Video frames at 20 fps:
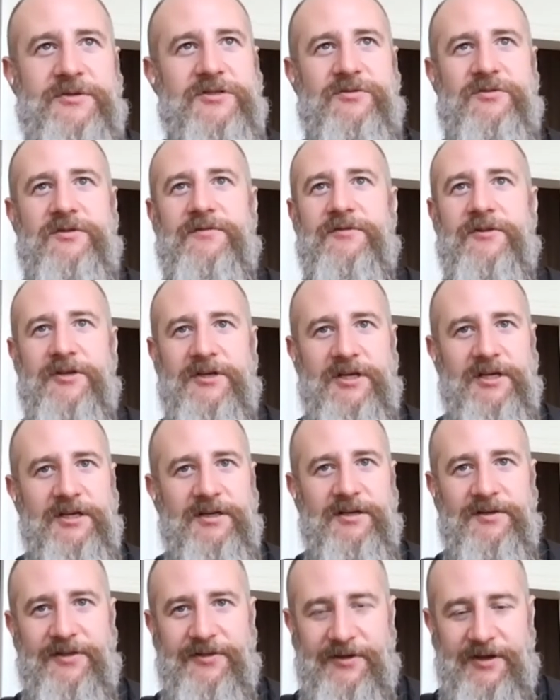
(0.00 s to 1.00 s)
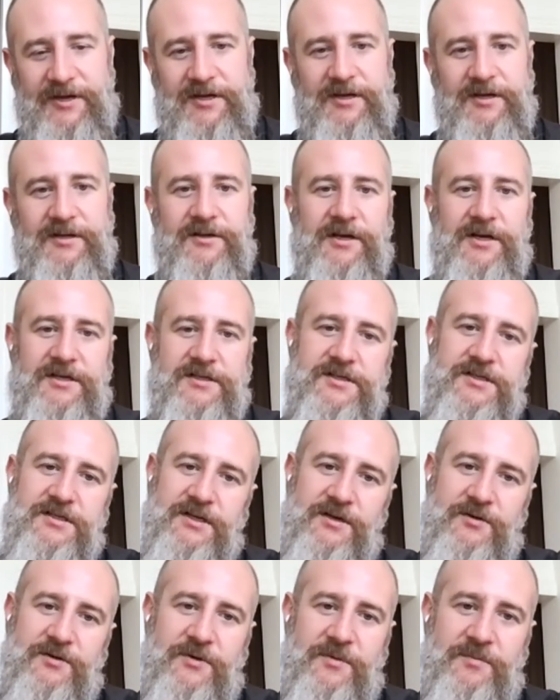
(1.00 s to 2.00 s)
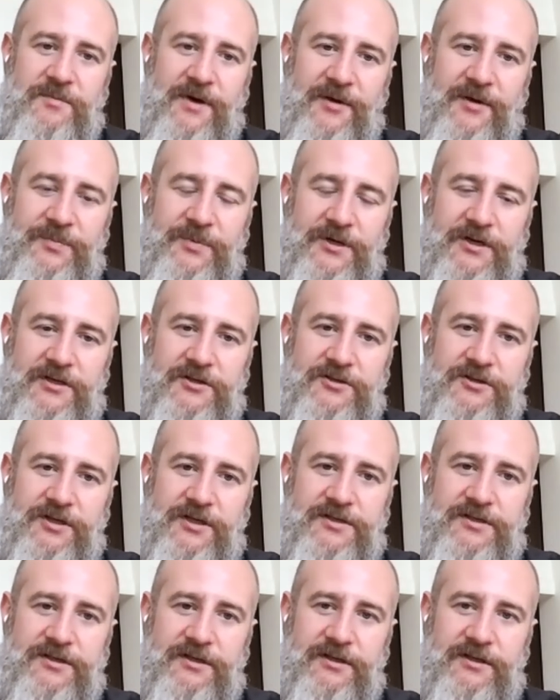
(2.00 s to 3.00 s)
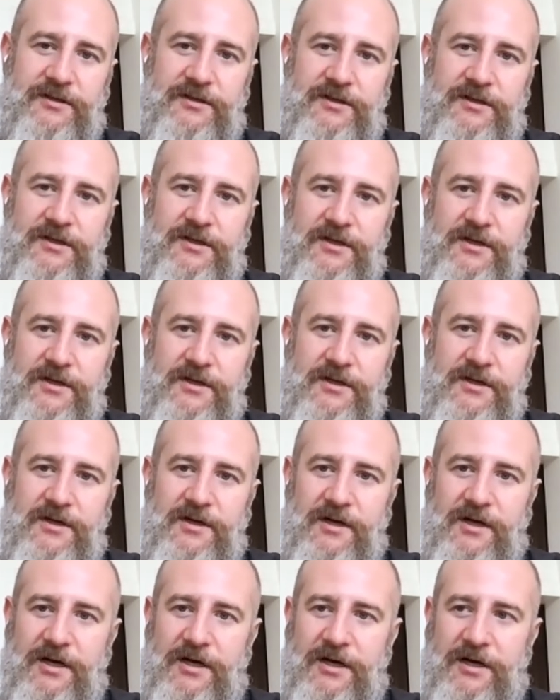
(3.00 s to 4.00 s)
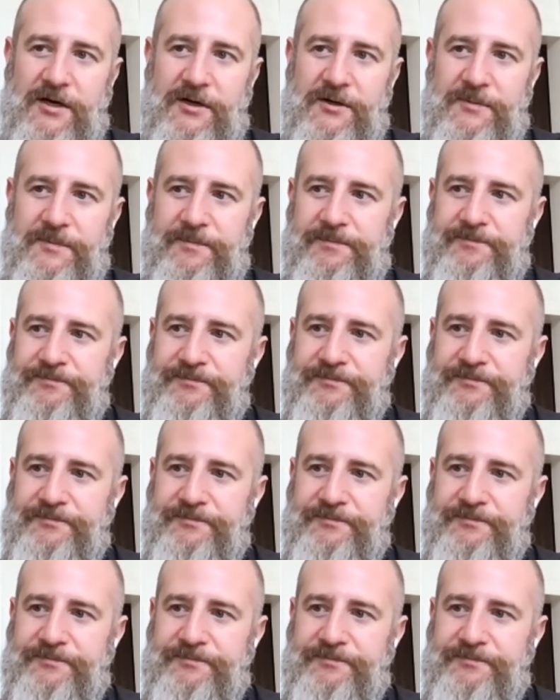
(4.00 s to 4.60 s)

sort of looking and thinking, like seeing what might be interesting. And